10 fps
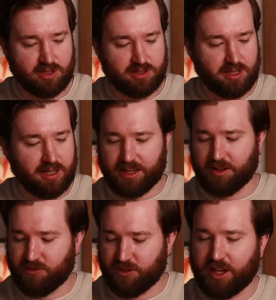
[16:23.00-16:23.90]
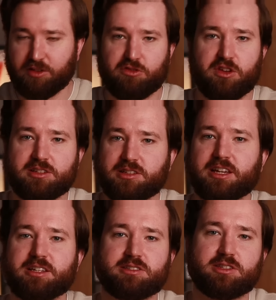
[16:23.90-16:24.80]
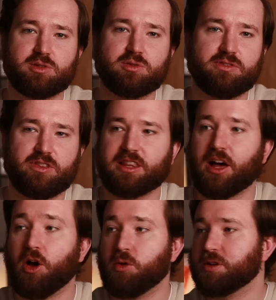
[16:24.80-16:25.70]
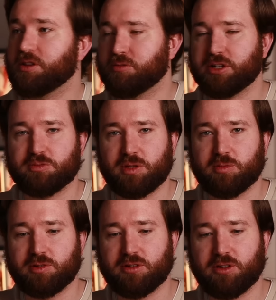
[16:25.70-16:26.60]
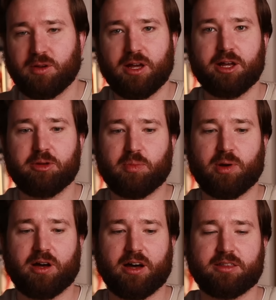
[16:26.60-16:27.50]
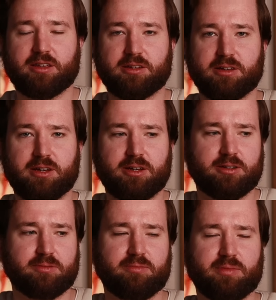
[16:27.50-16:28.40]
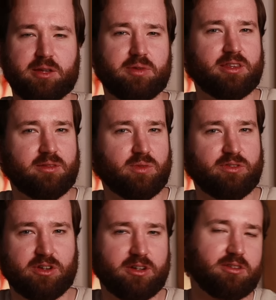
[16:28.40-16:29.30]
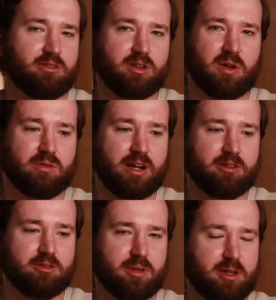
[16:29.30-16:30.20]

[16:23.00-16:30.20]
just, it feels like it's the sort of thing that only the rich people do, but I think maybe we've got it the wrong way around.